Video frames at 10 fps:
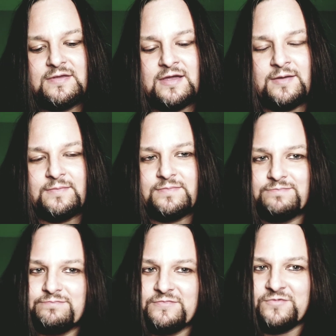Um,
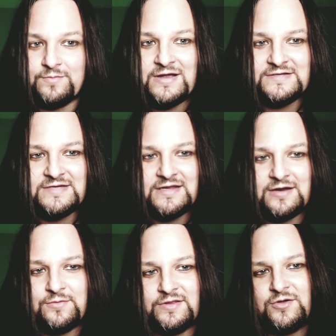for my sake, I
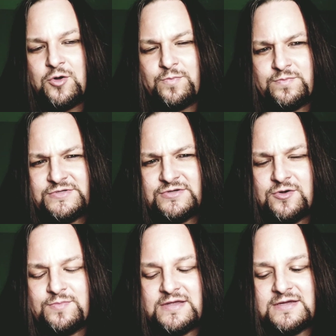really hope so
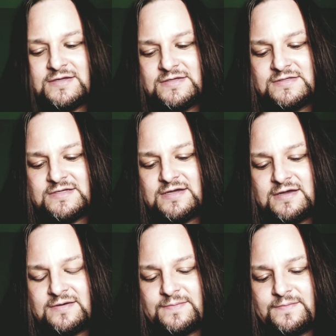because
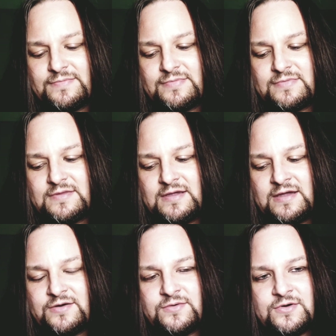uh,
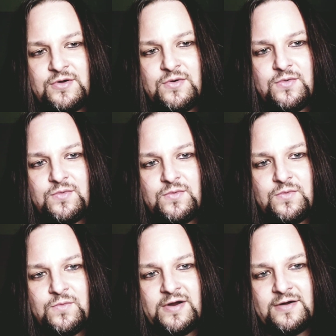I don't know
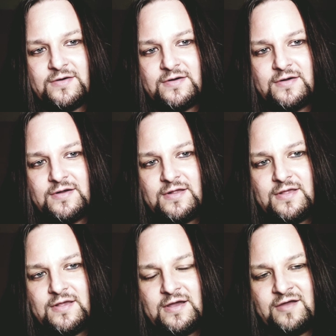where
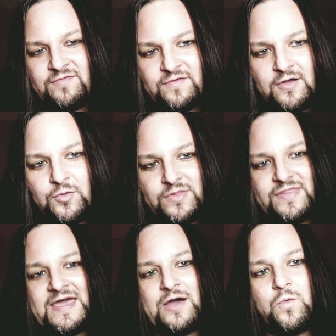I fall with
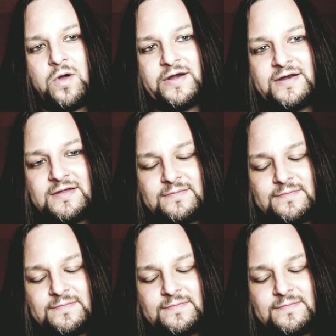that one.